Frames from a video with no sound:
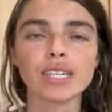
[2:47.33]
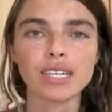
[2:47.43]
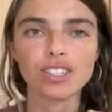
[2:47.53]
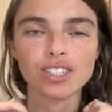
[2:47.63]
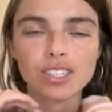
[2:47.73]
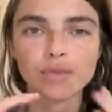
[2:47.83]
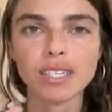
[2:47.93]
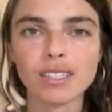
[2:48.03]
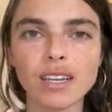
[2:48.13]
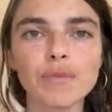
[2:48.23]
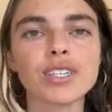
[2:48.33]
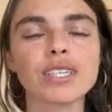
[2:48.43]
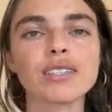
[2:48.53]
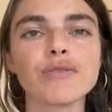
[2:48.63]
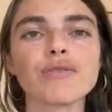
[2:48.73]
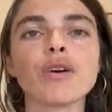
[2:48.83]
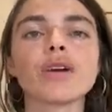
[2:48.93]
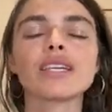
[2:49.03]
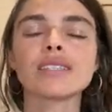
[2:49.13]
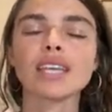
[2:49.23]
It's just my subject in
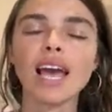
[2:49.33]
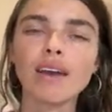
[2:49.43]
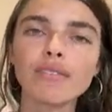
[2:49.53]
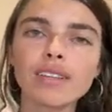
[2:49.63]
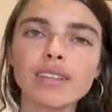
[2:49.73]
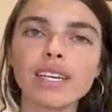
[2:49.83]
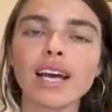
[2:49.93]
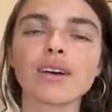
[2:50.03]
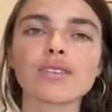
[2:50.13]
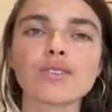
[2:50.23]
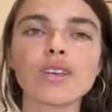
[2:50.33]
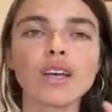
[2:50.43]
focus, and everything else,